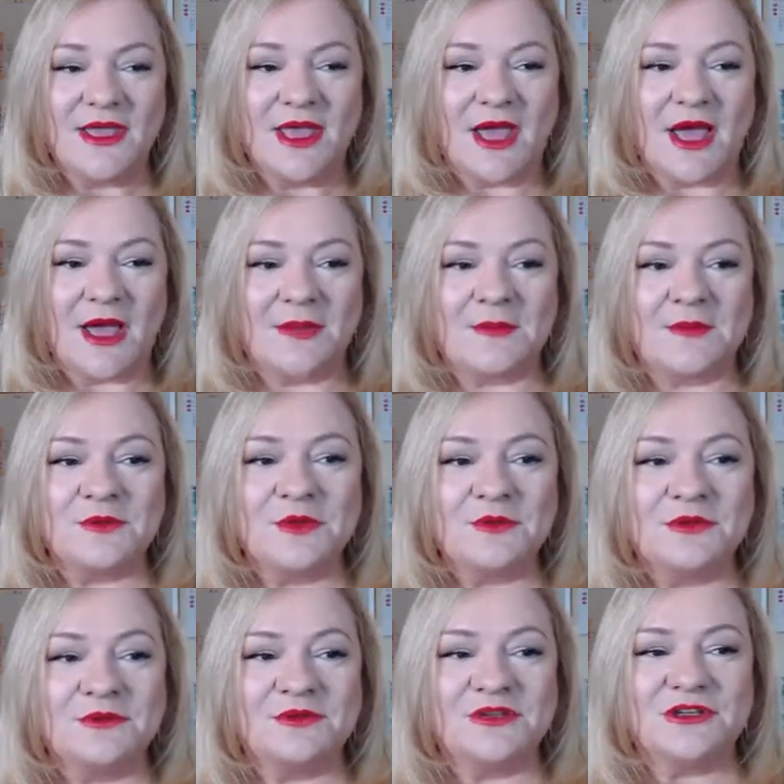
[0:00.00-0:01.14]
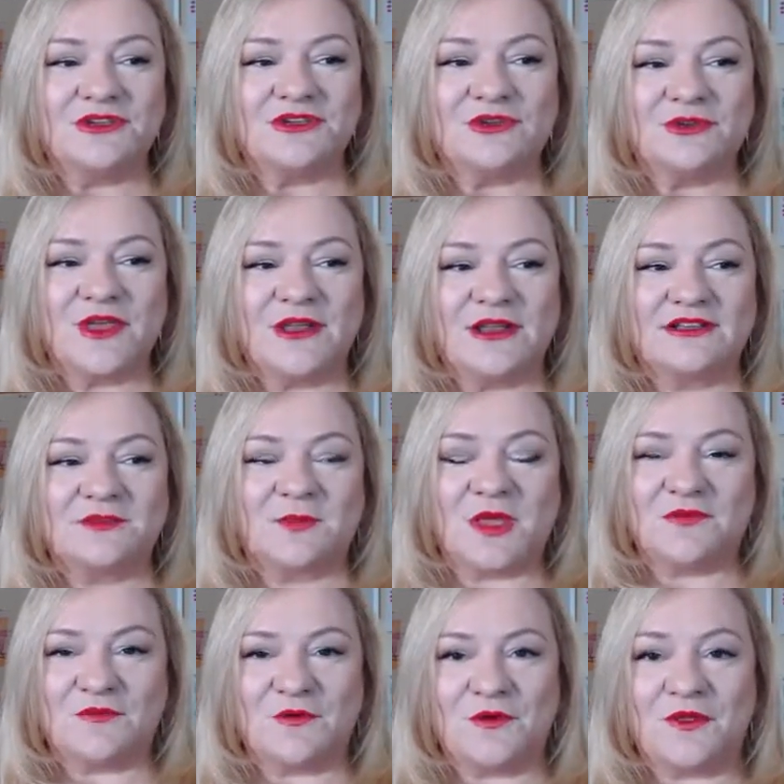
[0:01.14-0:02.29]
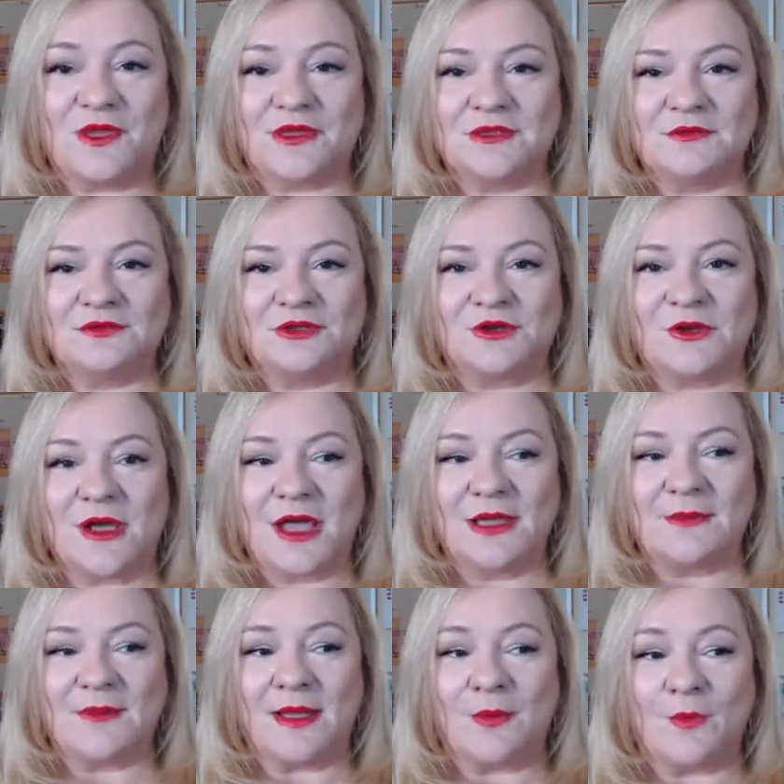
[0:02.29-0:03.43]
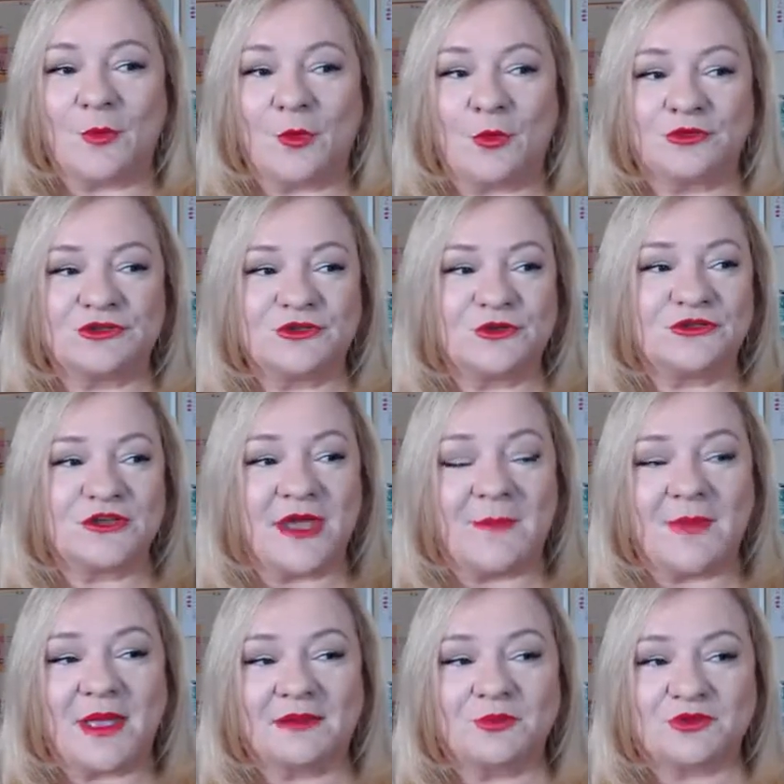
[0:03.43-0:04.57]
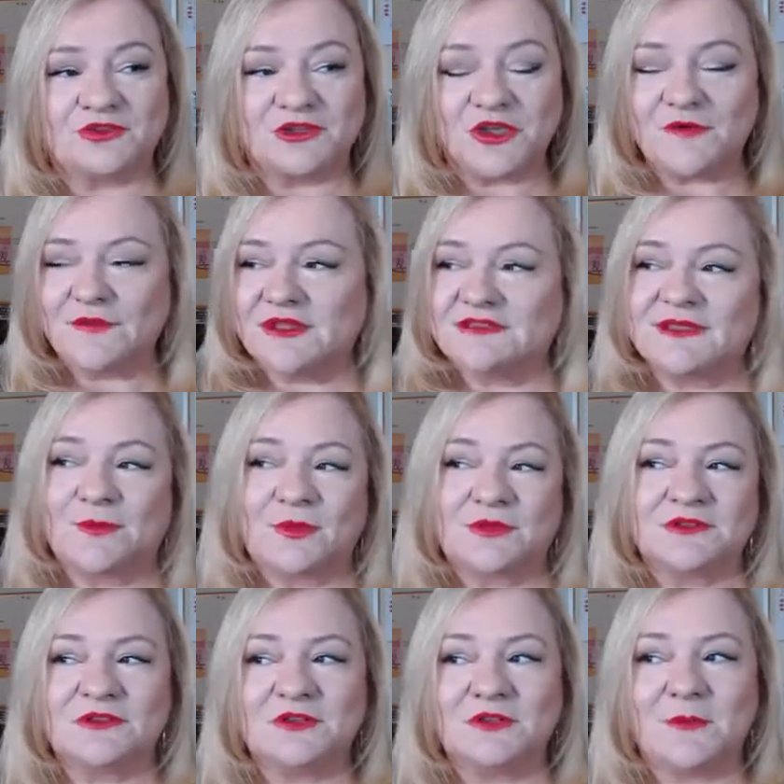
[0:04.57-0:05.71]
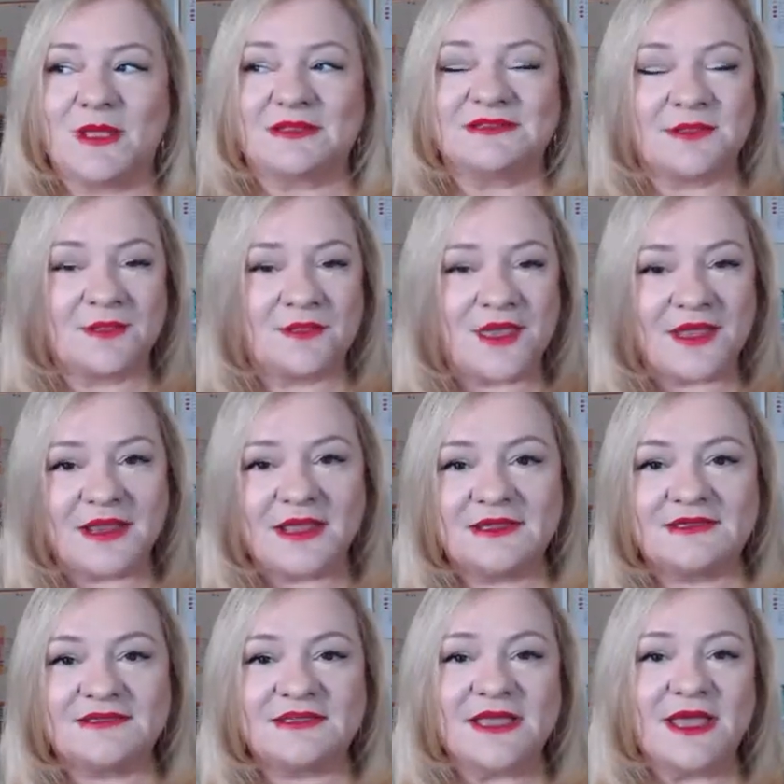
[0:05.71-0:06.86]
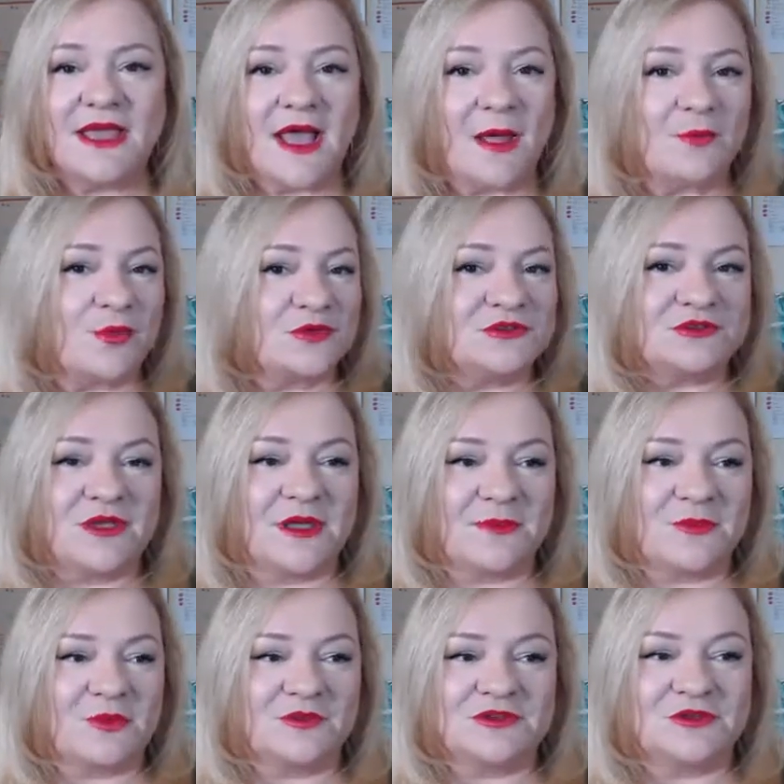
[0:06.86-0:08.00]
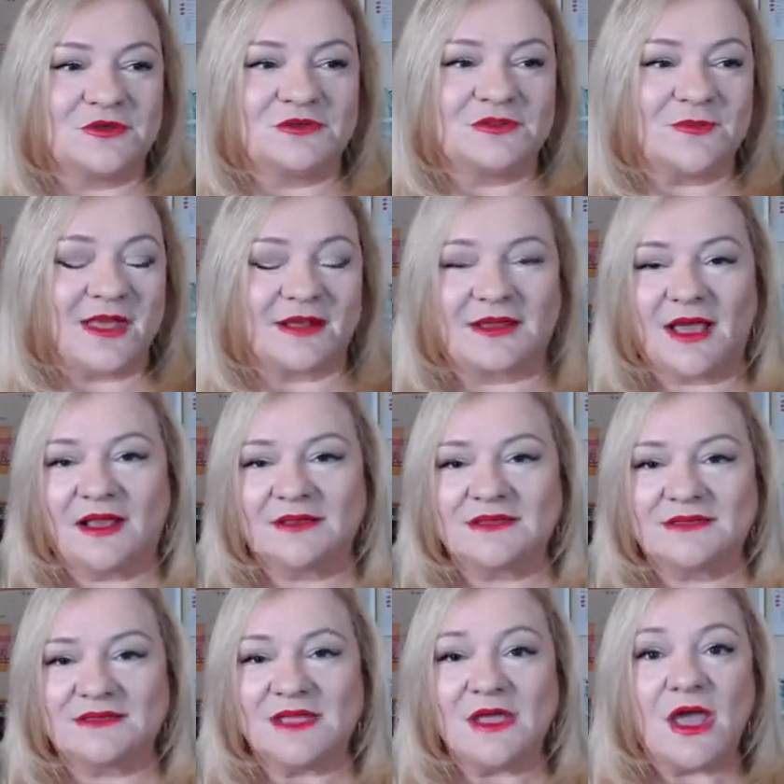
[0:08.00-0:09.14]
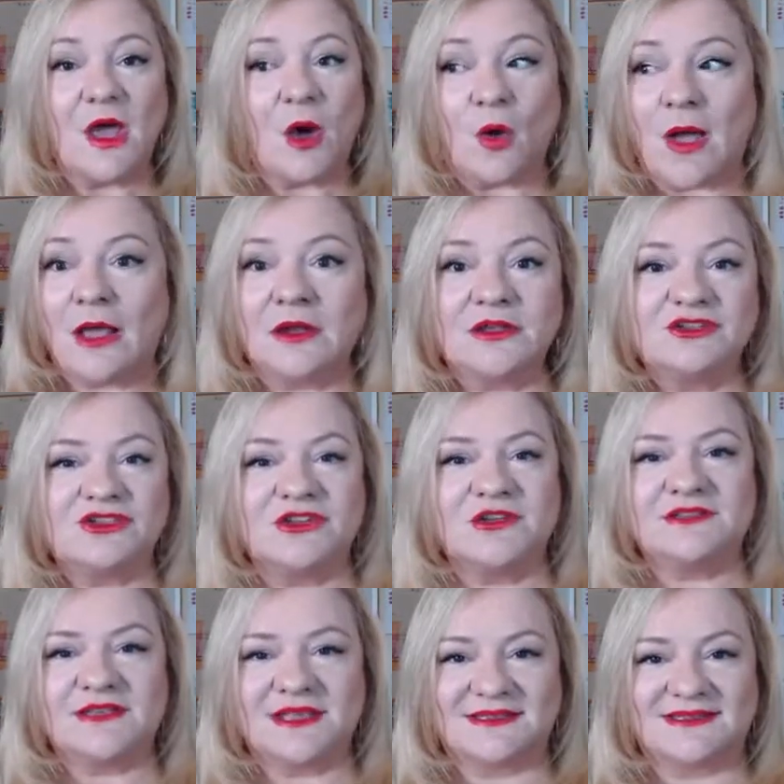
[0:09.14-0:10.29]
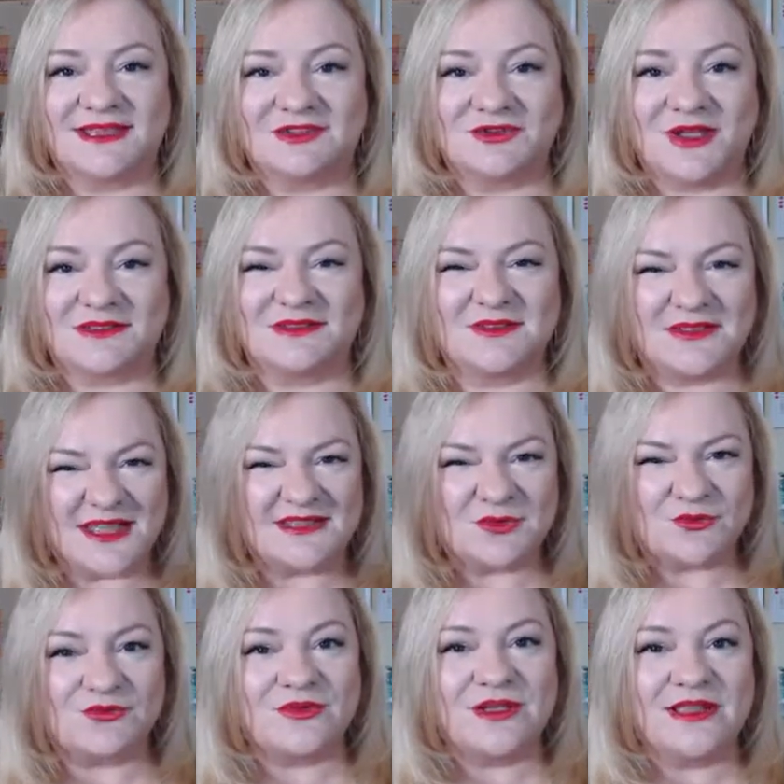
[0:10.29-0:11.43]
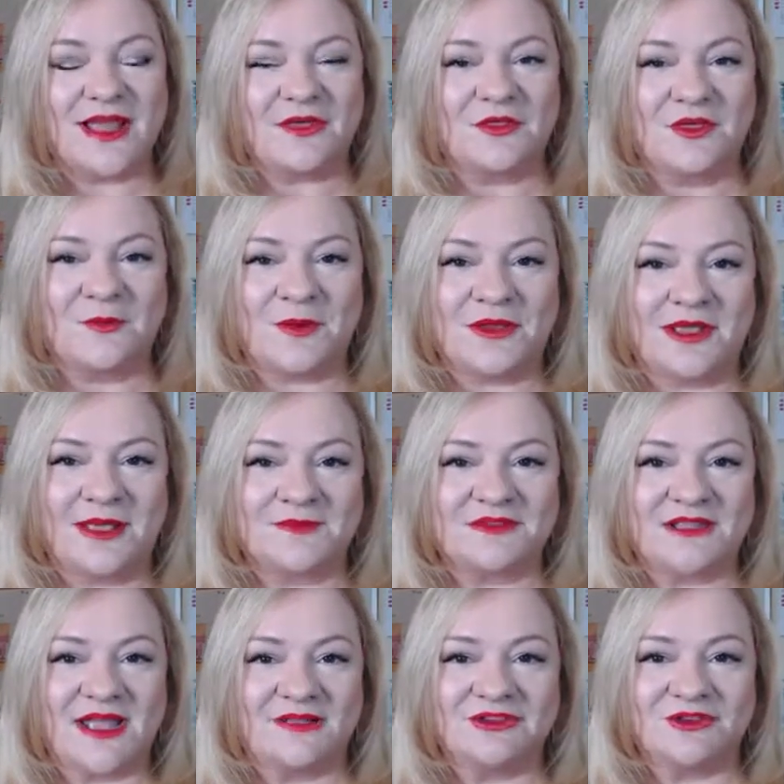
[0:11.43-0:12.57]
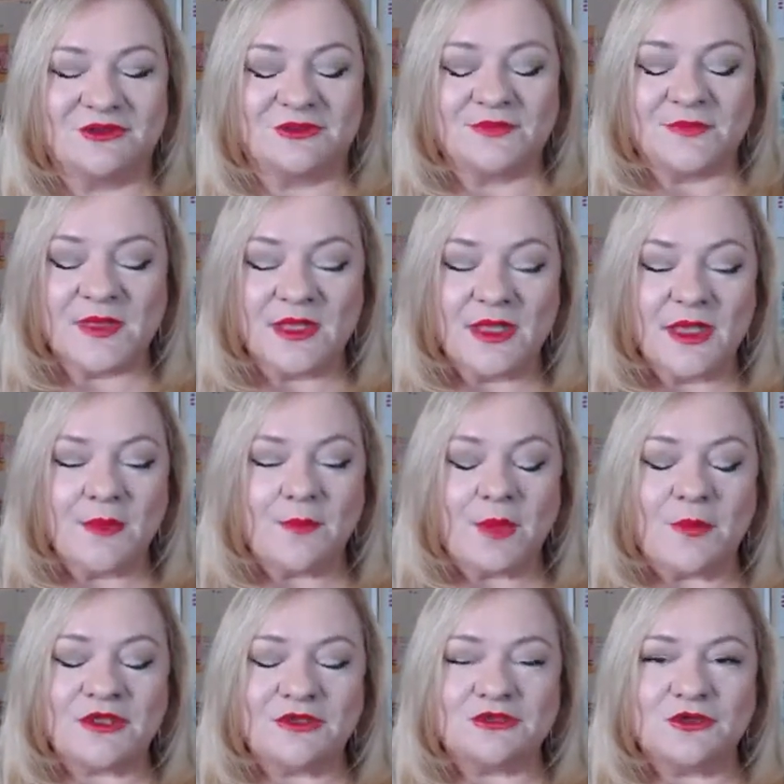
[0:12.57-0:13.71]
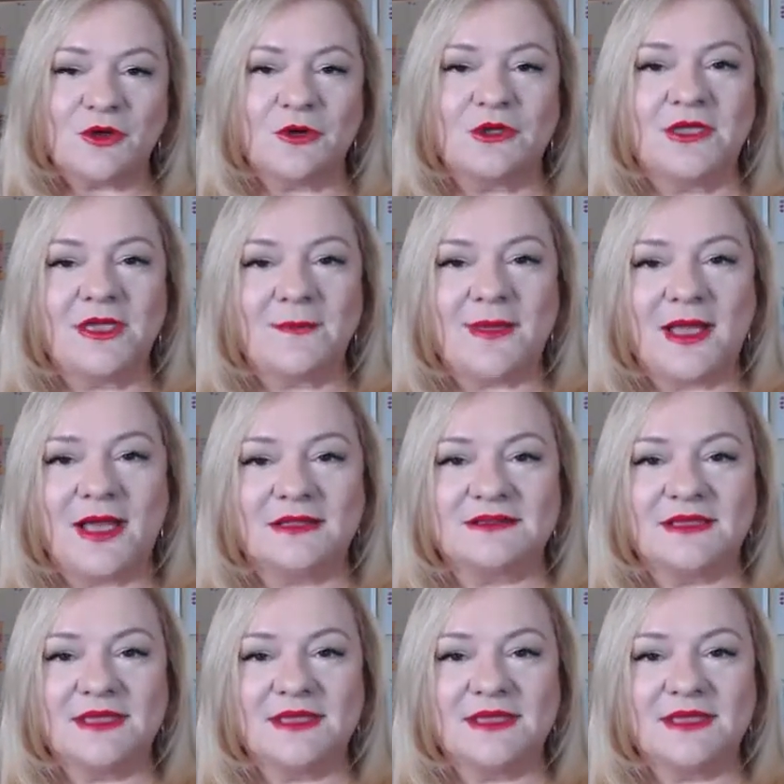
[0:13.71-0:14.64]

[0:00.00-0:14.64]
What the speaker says: You need to then explain further. You know, I'm concerned about preservatives. I'm concerned about synthetics. I'm concerned about colors or allergens, etc. So that's really, I think, what it comes down to. But when you're talking about